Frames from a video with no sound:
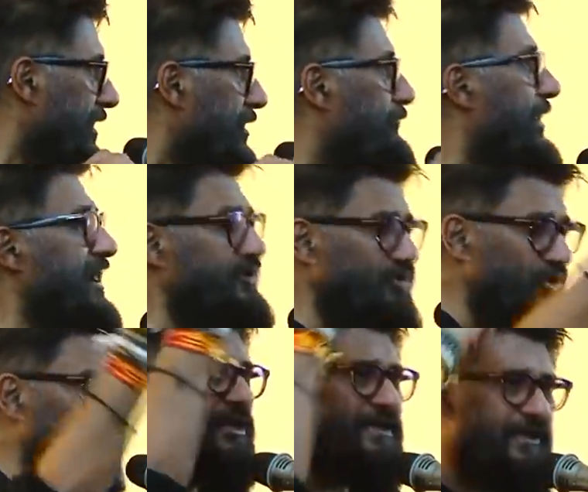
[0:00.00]
Why do you
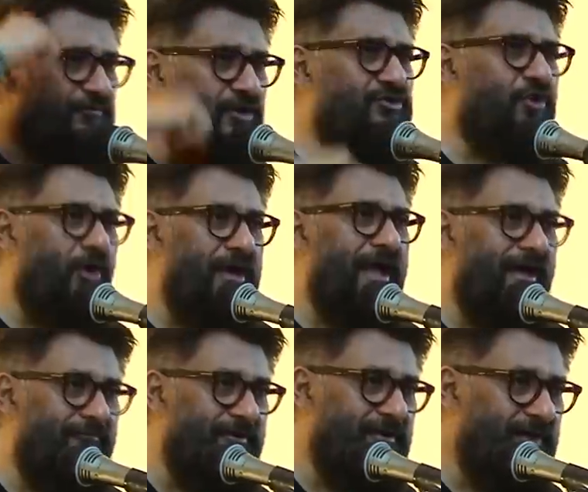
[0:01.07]
think it was called
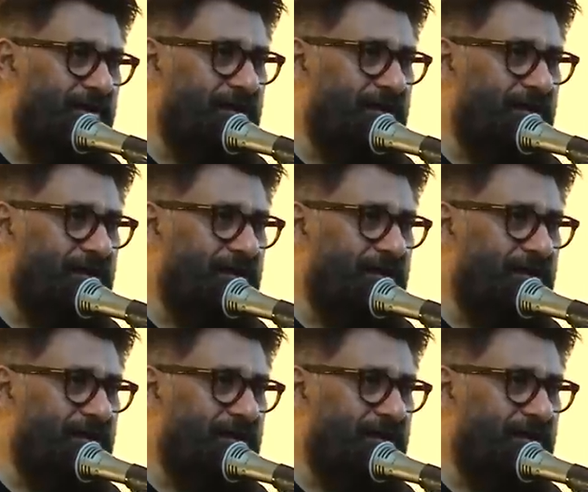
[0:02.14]
heaven?